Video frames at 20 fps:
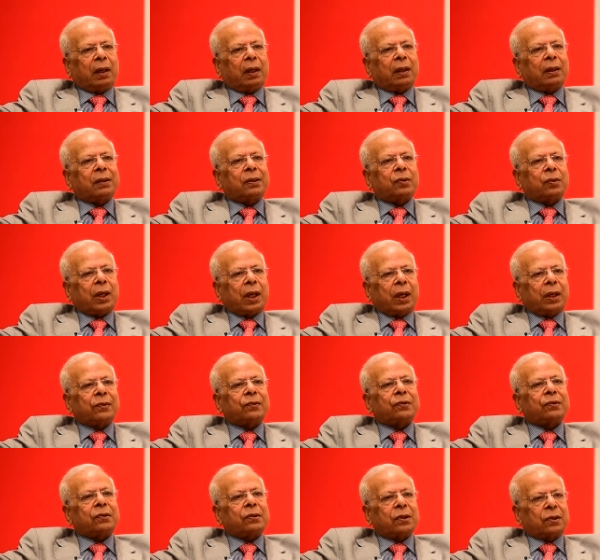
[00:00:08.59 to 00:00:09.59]
in
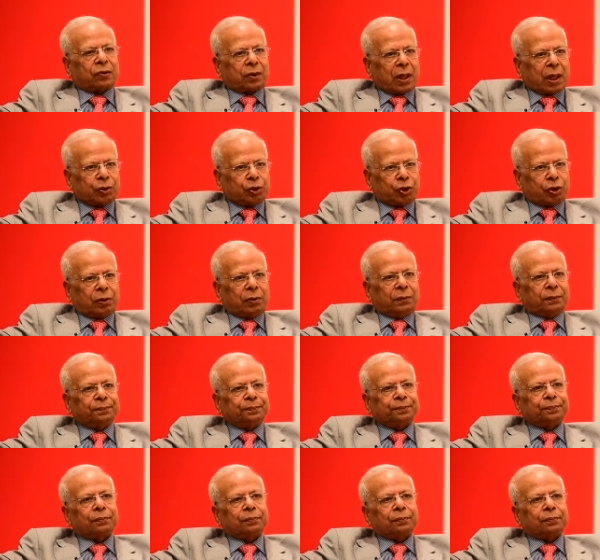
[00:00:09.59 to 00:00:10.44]
today's discussion,